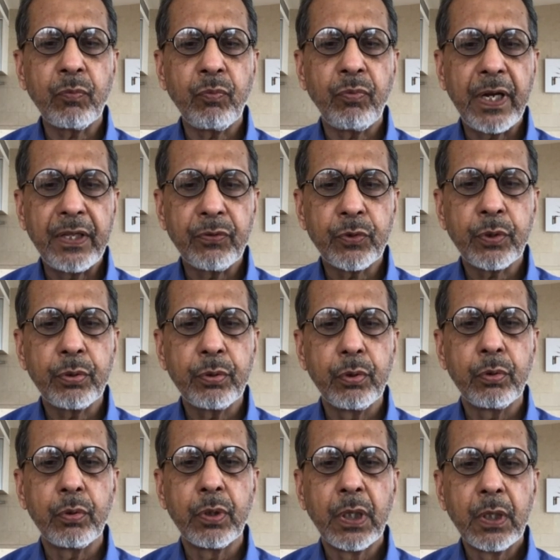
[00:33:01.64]
went
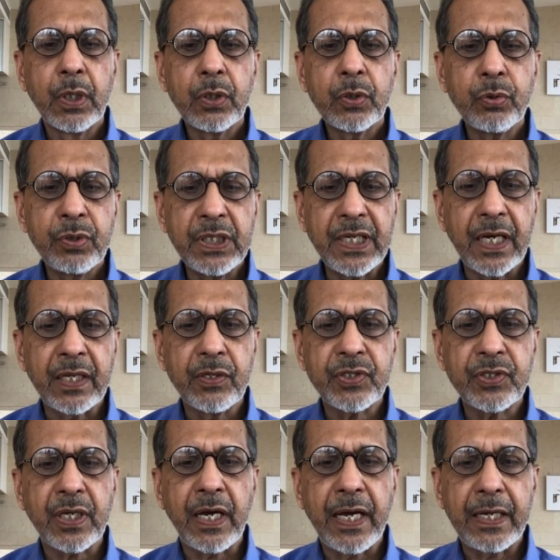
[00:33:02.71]
through to the other
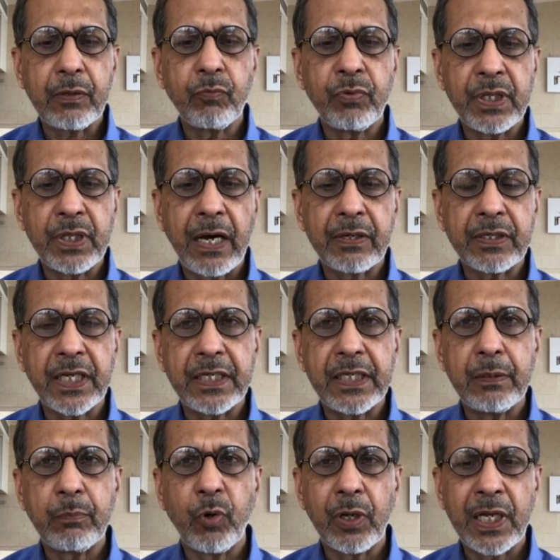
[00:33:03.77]
side without
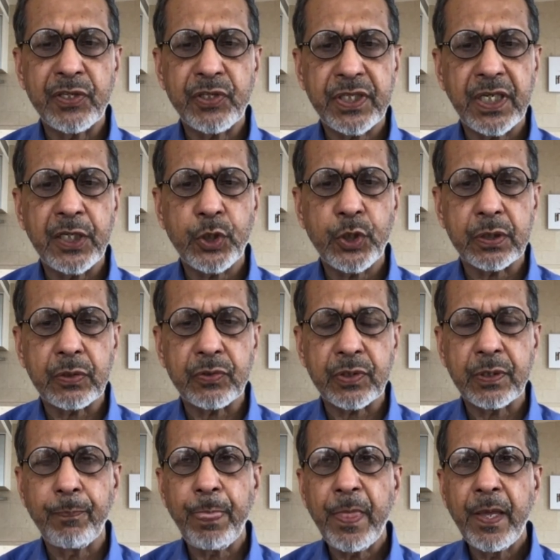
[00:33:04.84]
any
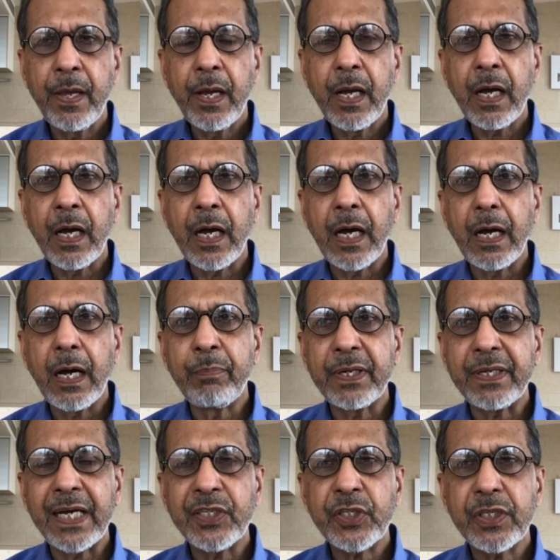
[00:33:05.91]
molestations. But
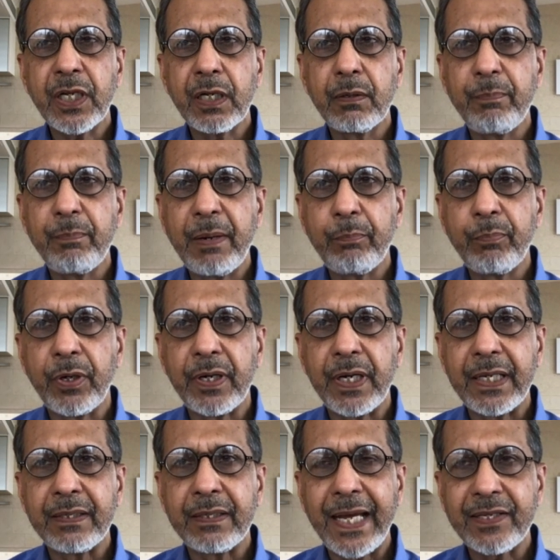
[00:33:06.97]
I still remember,
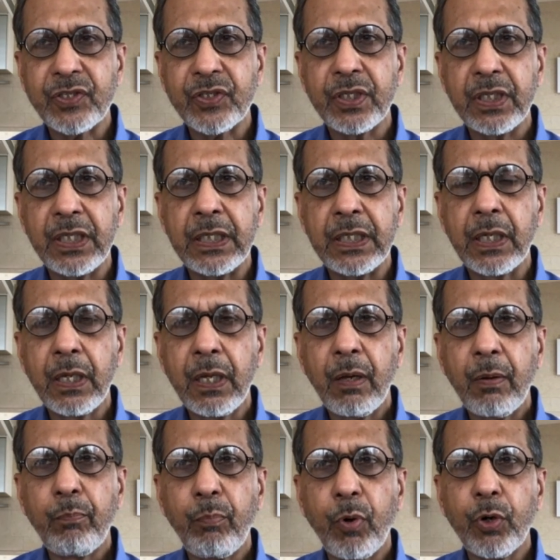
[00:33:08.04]
and that's the
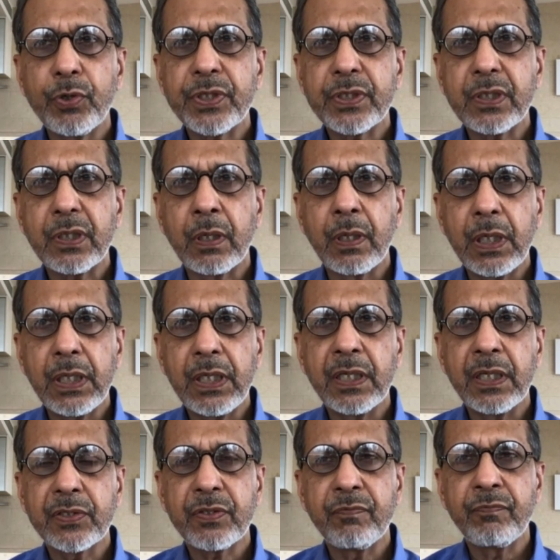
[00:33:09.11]
most
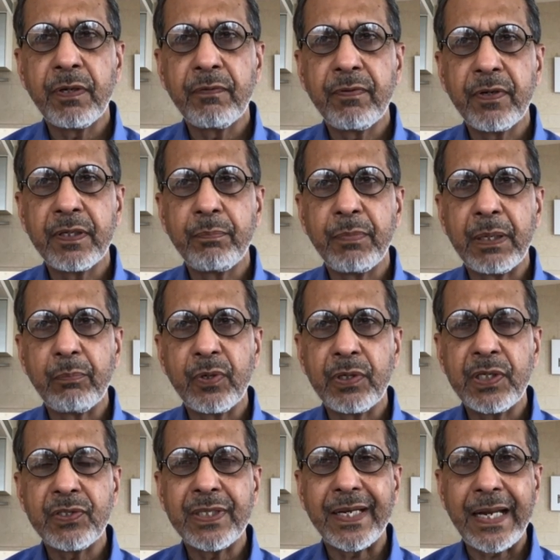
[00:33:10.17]
earliest vivid
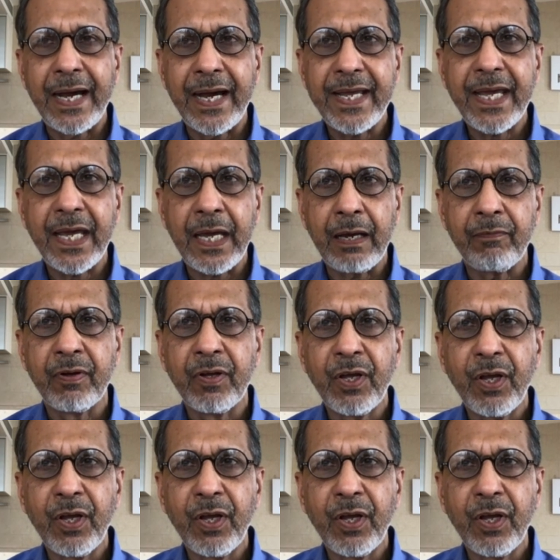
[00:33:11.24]
memories that I have